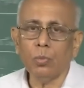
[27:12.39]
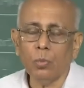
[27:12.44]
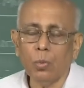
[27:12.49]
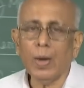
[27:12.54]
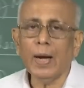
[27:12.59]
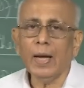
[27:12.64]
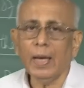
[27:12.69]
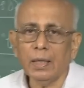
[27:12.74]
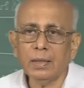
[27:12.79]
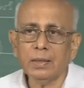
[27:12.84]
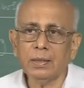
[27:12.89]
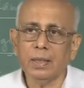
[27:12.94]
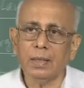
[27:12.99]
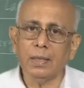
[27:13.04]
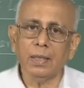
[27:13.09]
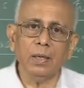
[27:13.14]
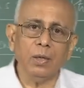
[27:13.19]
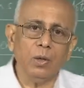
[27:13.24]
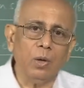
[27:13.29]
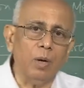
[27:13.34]
Why are
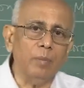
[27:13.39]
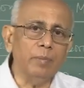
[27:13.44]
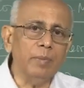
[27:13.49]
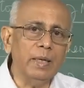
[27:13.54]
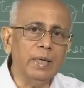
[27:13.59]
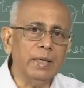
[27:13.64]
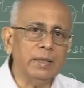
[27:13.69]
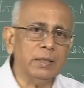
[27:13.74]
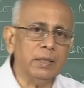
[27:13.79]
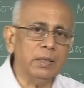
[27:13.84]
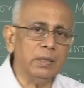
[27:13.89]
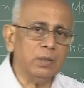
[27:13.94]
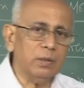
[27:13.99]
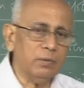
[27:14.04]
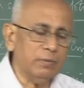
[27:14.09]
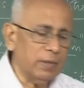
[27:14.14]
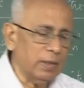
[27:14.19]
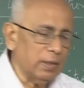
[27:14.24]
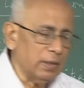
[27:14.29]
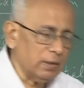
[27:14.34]
certain combinations
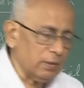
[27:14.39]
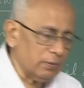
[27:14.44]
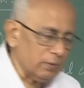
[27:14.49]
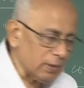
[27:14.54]
of these